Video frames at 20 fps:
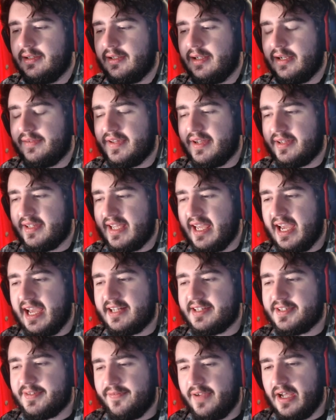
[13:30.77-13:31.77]
and then
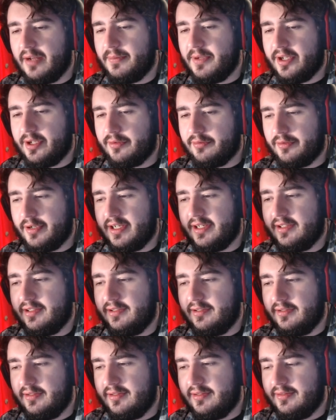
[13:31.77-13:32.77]
Cats found me on Reddit,
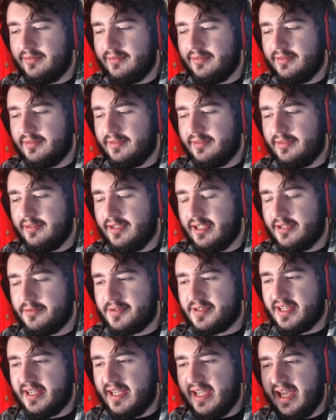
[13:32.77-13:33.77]
and it
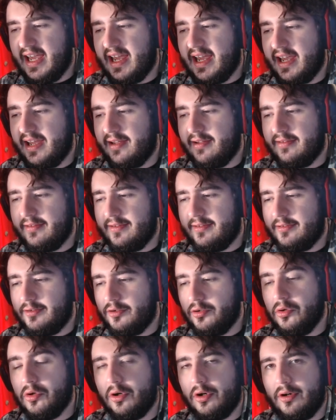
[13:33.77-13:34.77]
was like, hey,
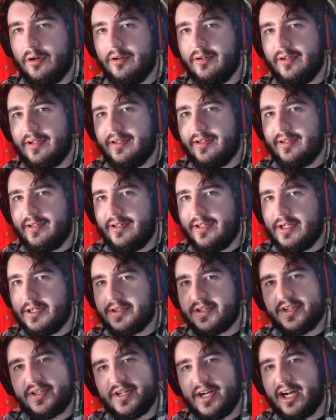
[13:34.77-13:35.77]
cool,
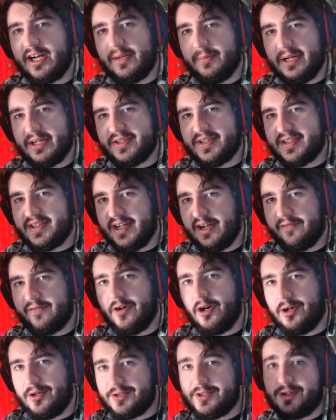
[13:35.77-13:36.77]
here's a talk about stuff.
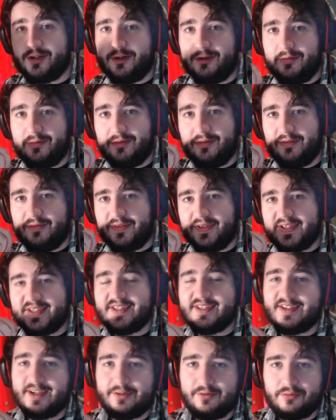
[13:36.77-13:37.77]
Also, this
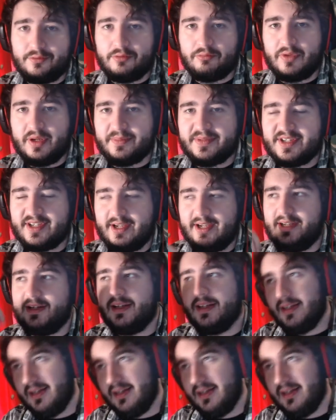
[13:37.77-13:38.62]
is on the Root website,